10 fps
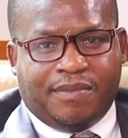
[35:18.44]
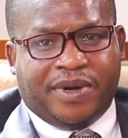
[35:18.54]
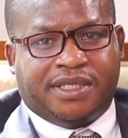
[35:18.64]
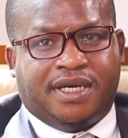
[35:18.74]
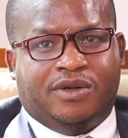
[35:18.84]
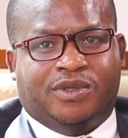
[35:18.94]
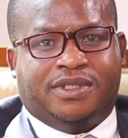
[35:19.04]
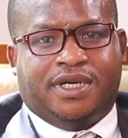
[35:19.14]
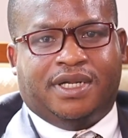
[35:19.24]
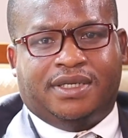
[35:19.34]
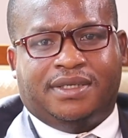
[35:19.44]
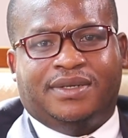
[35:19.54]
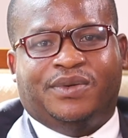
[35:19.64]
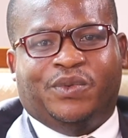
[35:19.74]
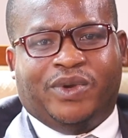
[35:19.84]
Apartel Hotel.
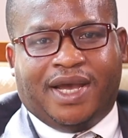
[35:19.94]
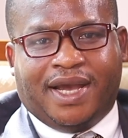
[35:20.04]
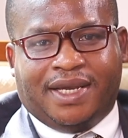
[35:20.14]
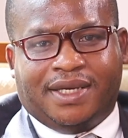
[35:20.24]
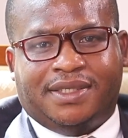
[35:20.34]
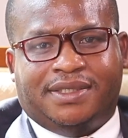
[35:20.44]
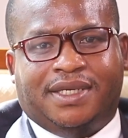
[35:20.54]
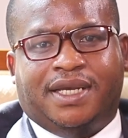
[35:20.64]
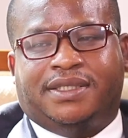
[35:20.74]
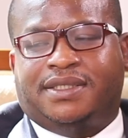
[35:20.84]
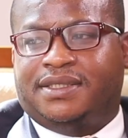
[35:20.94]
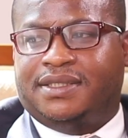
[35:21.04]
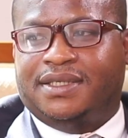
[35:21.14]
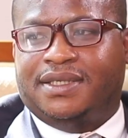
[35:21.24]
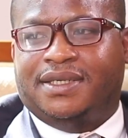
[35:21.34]
We are just